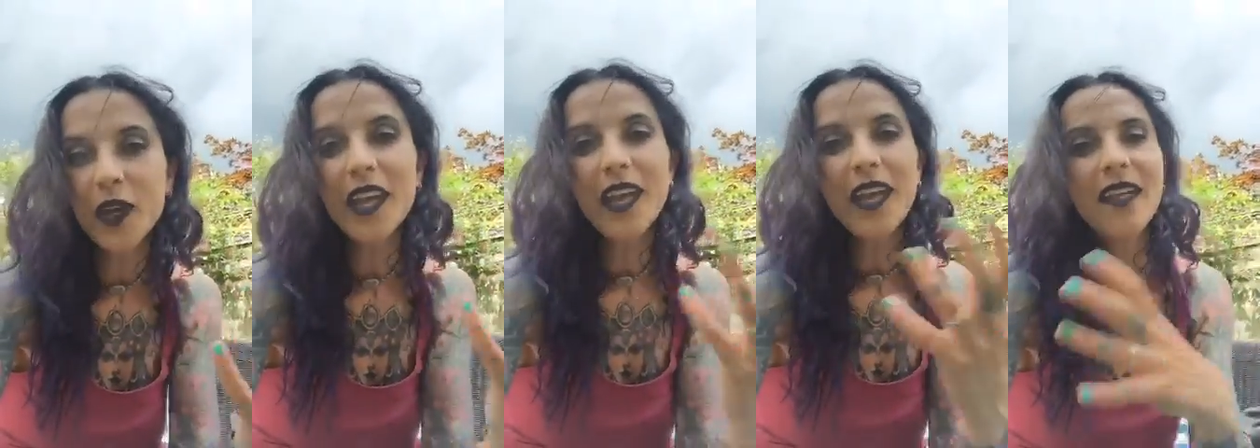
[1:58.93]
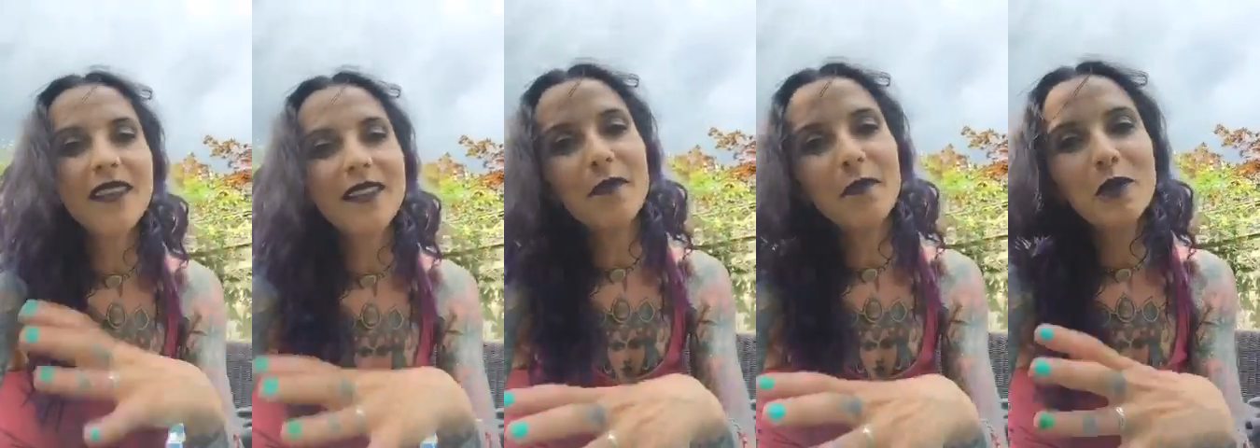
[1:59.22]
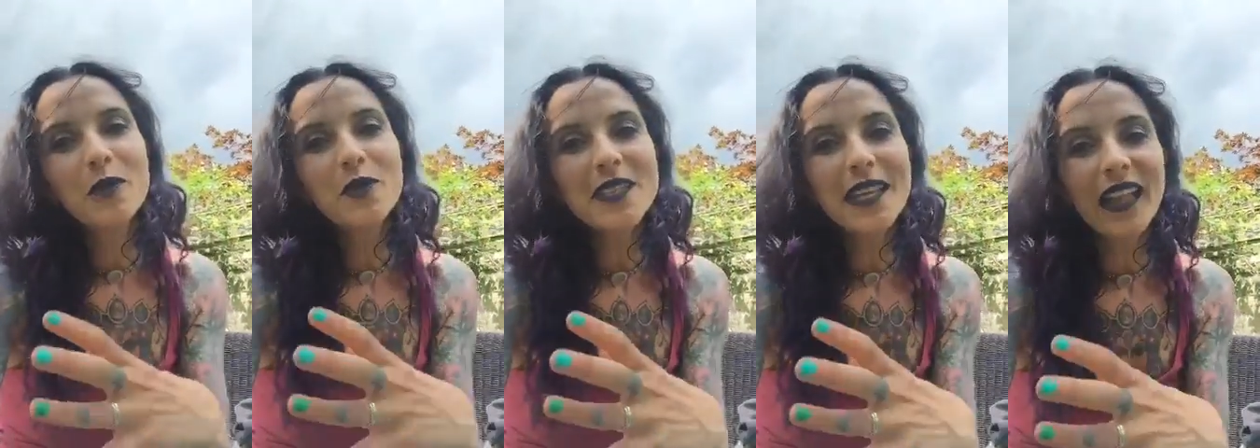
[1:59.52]
the
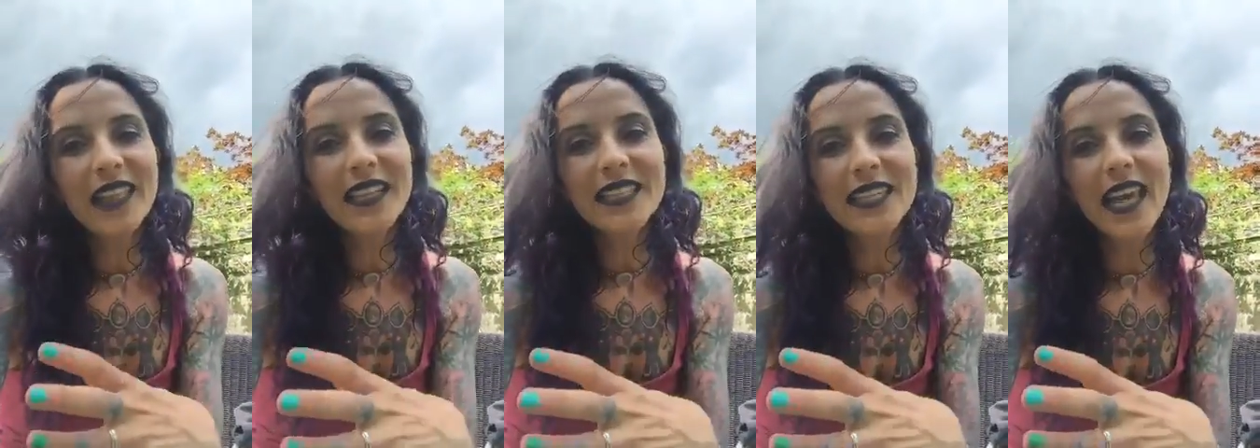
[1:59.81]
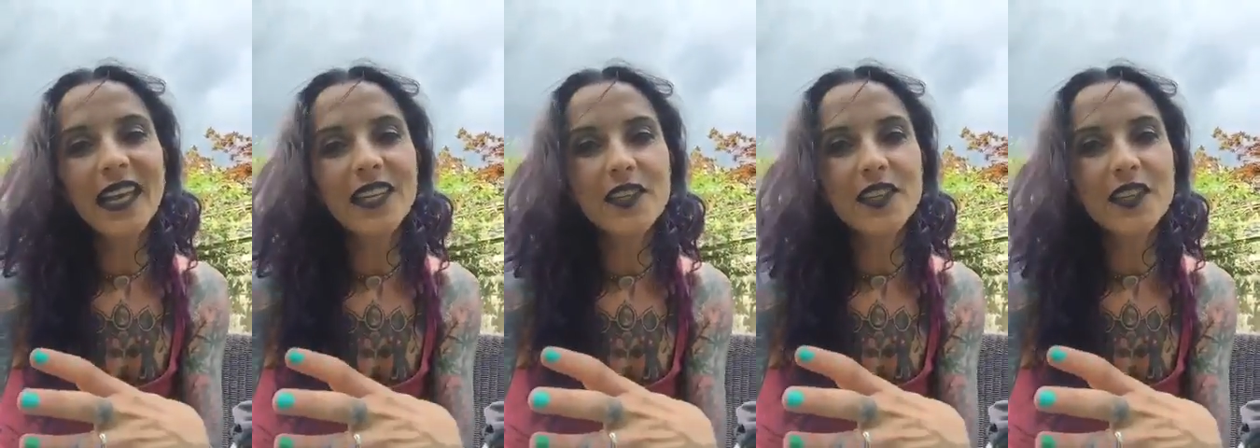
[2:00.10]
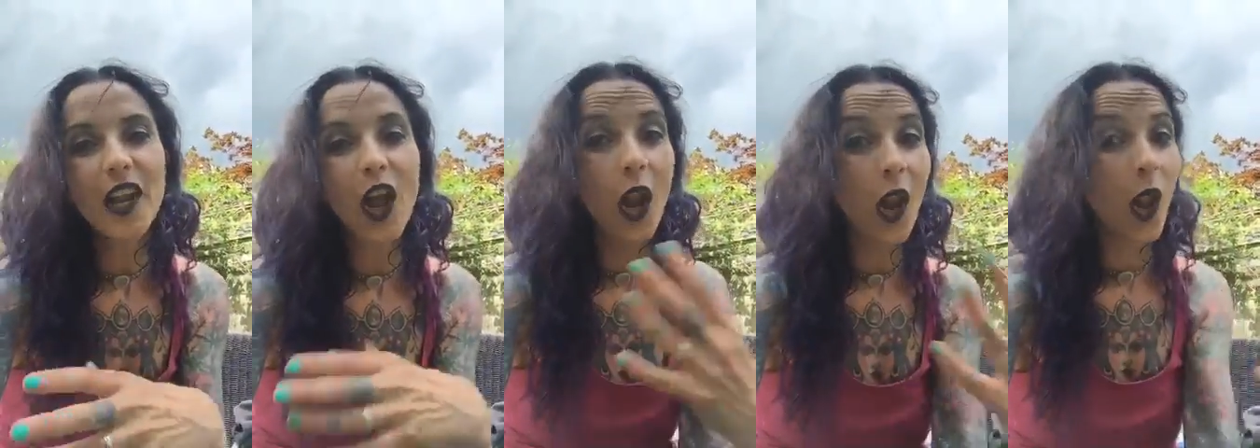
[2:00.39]
moon salutation
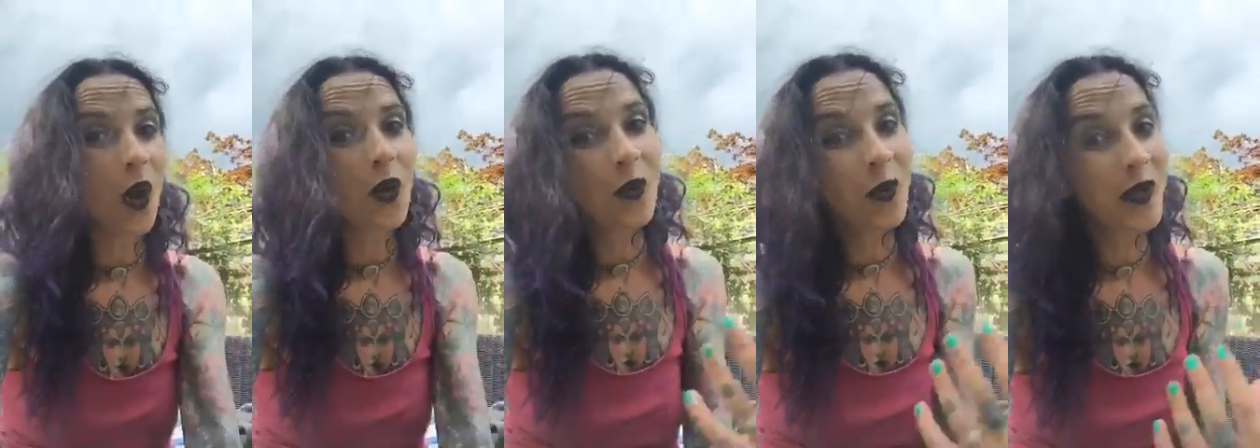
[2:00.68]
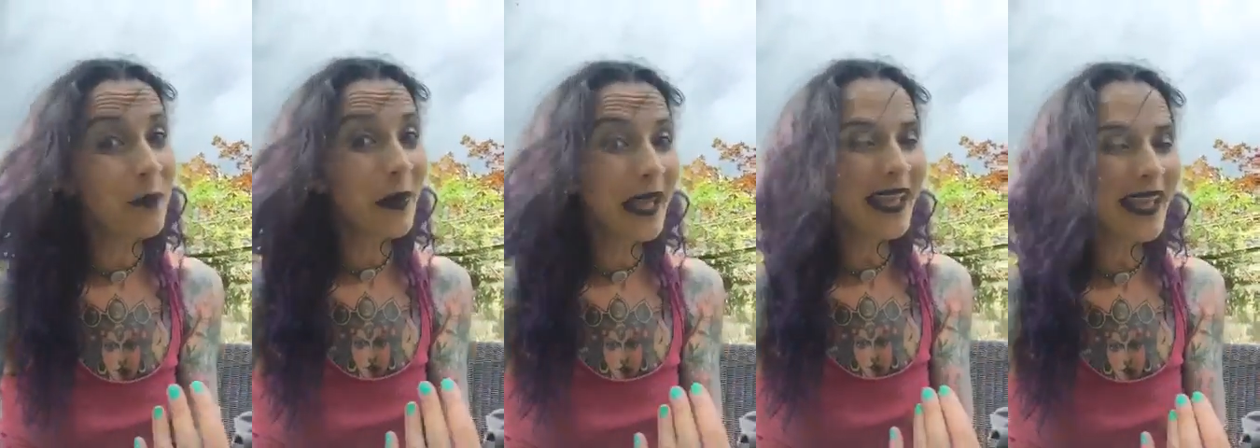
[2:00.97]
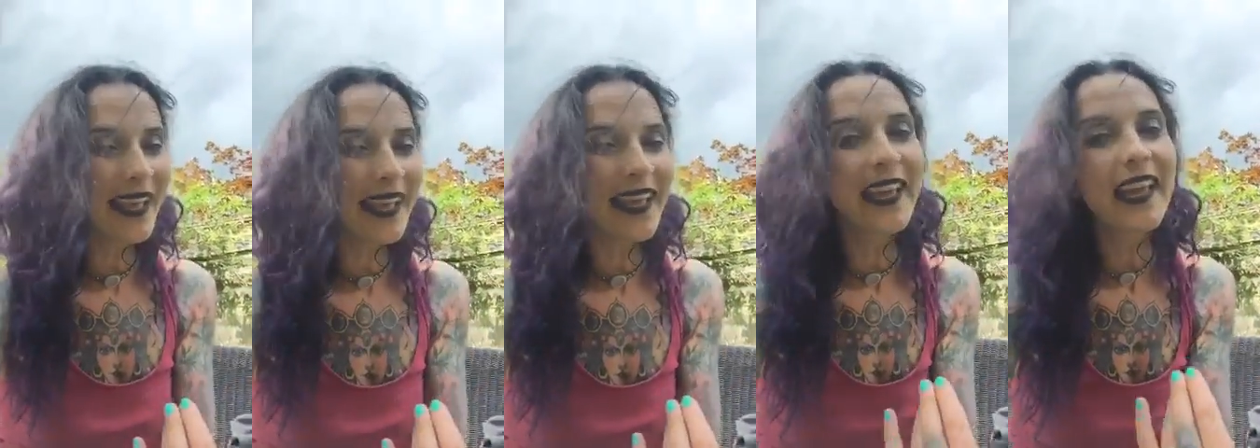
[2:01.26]
along with
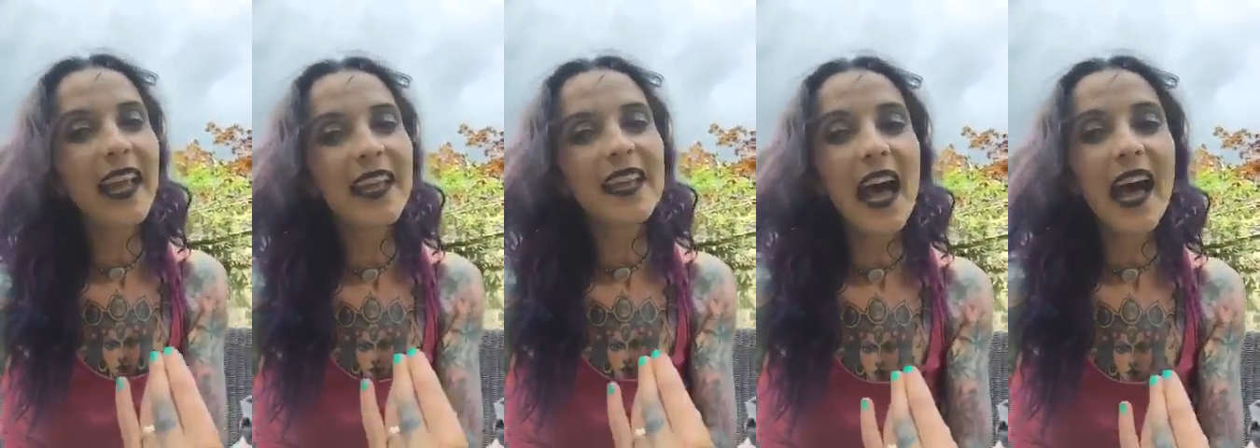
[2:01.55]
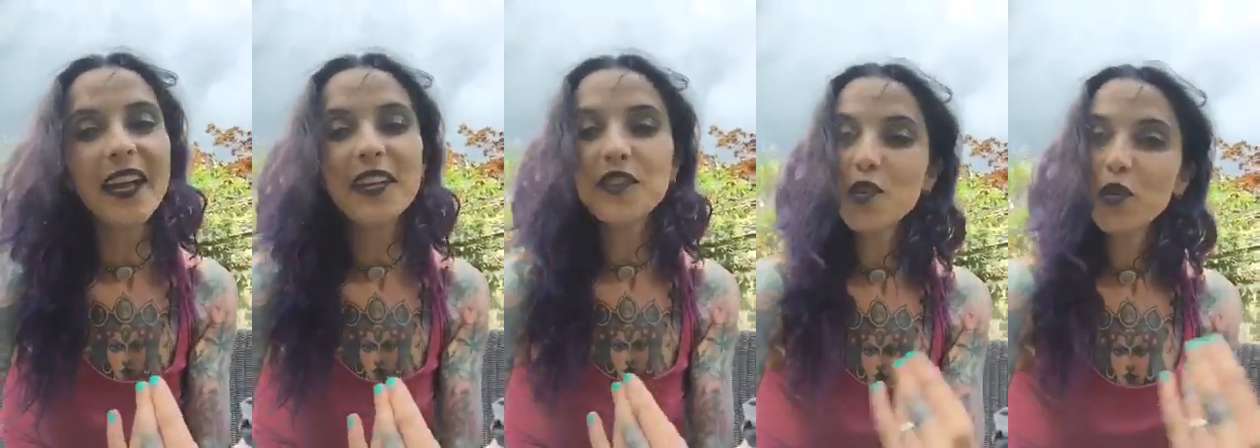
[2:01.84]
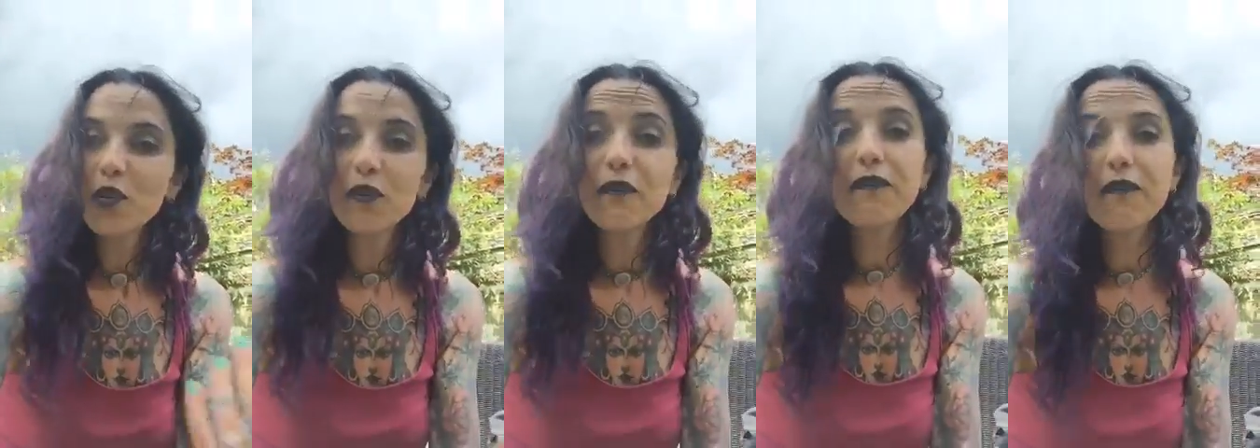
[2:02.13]
me. And it's
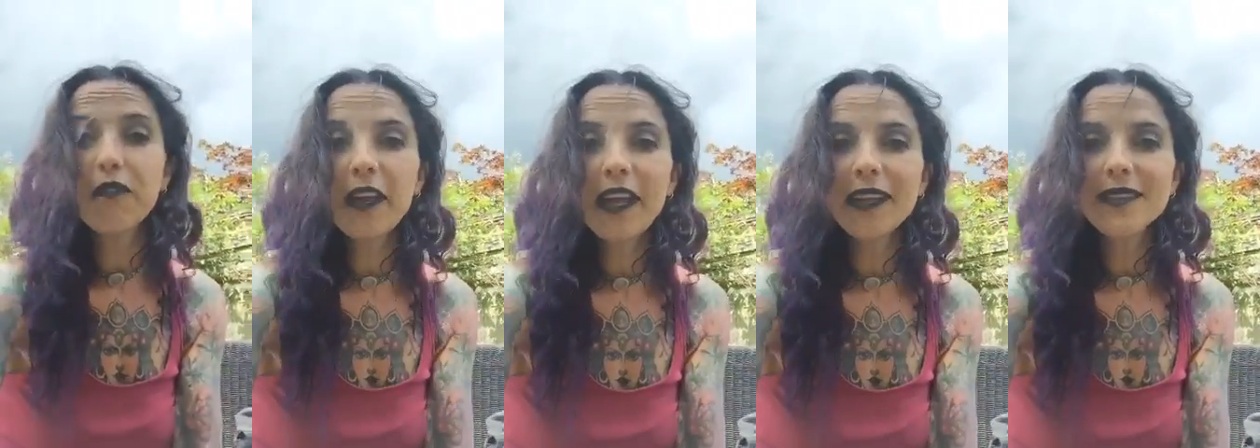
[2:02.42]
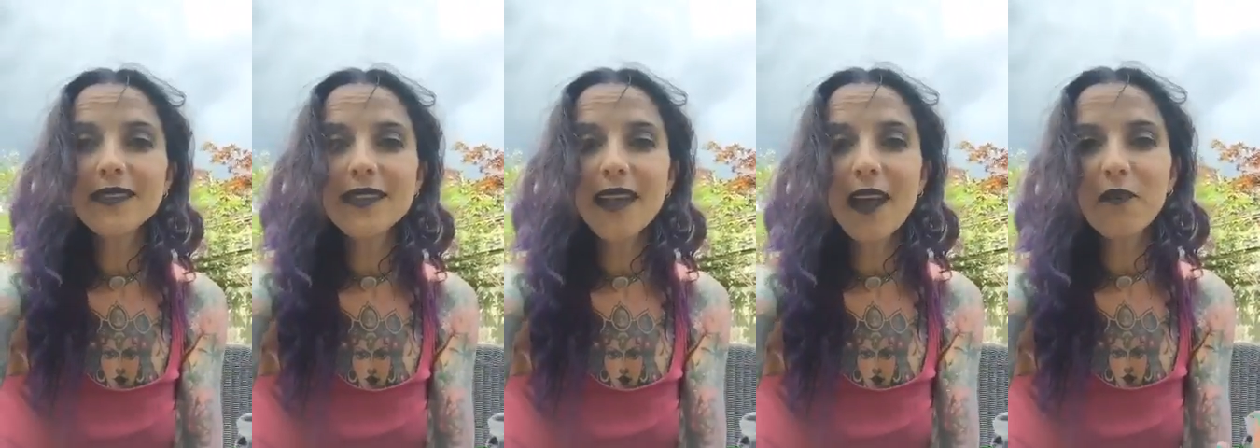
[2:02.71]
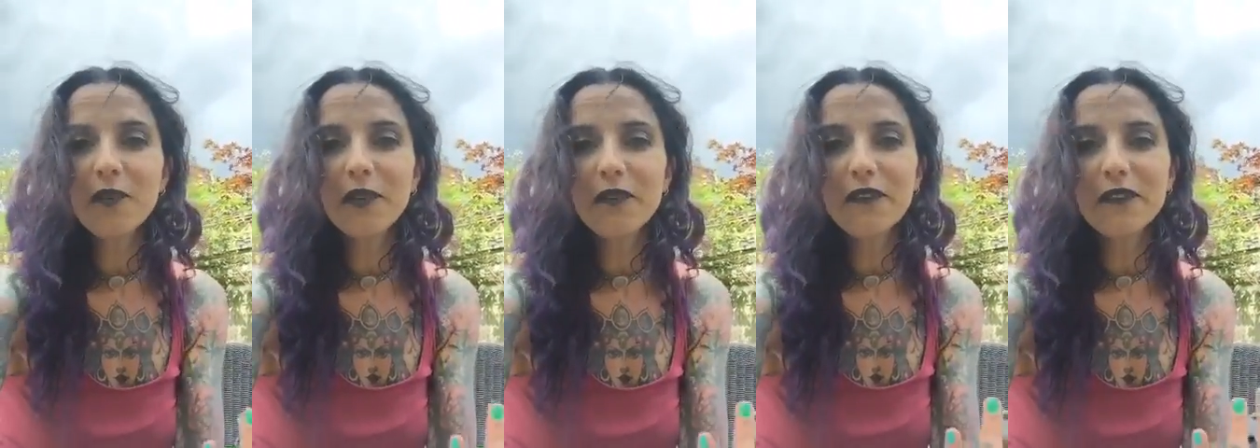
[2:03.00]
all free. Isn't that
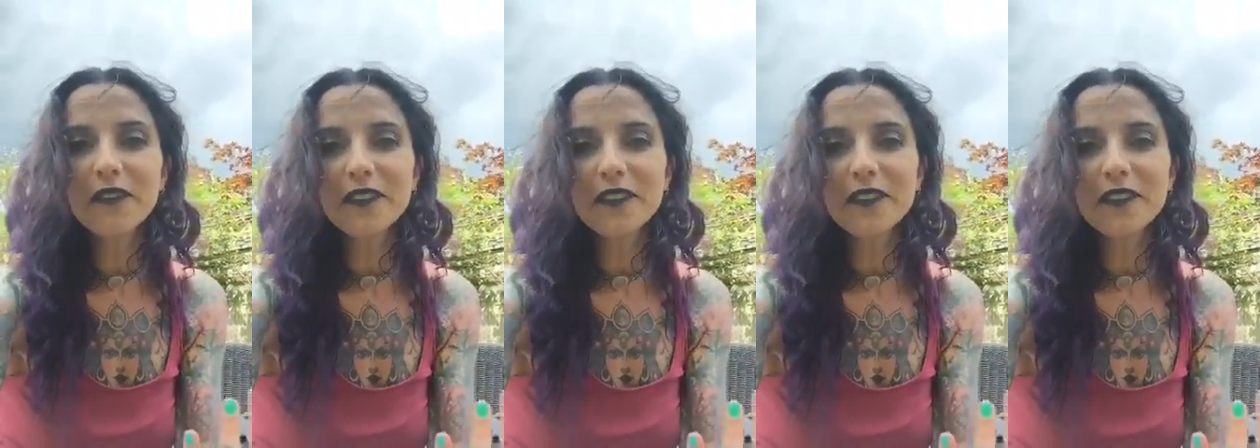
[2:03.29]
wonderful?